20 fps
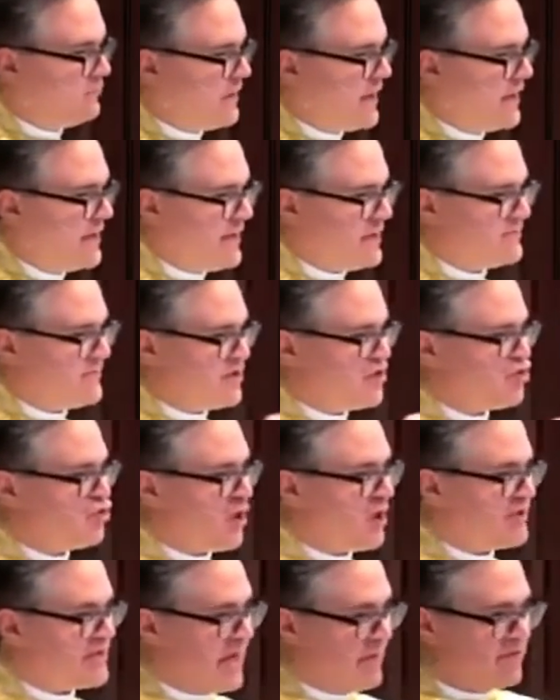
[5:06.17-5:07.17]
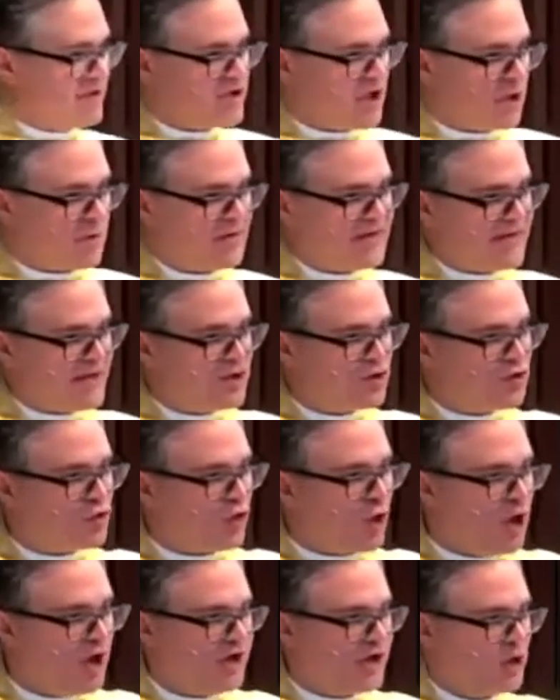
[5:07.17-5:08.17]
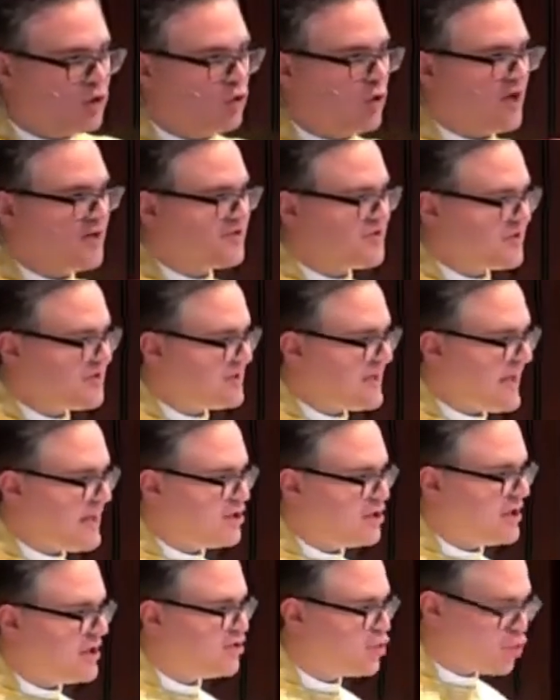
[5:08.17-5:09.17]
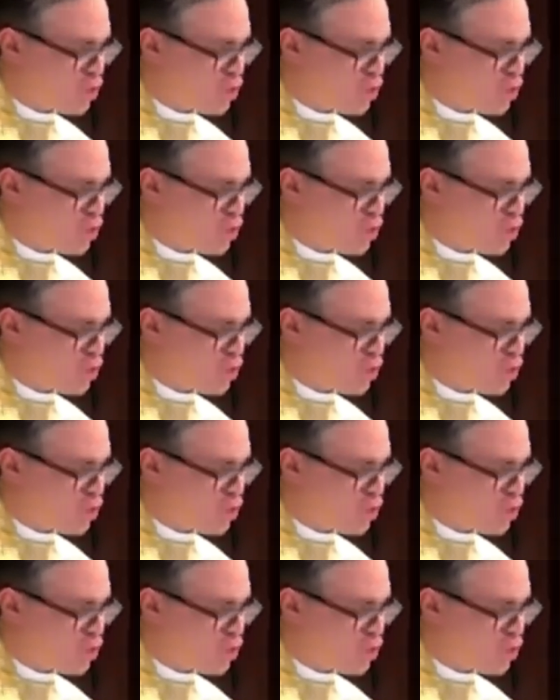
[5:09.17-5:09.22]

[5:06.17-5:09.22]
right? He's been struck down, but he's not quite dead. He's crawling across the stage and he's